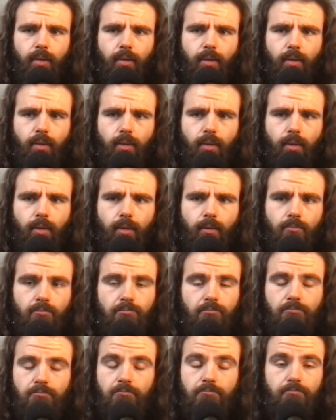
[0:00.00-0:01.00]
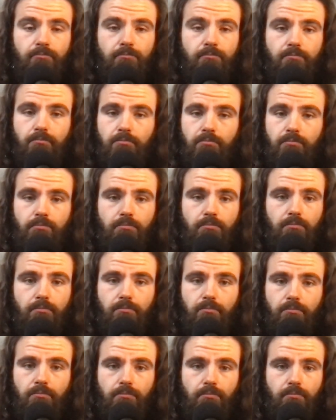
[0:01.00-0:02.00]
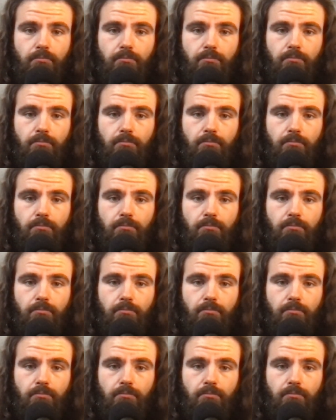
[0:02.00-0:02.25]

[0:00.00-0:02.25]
(silence)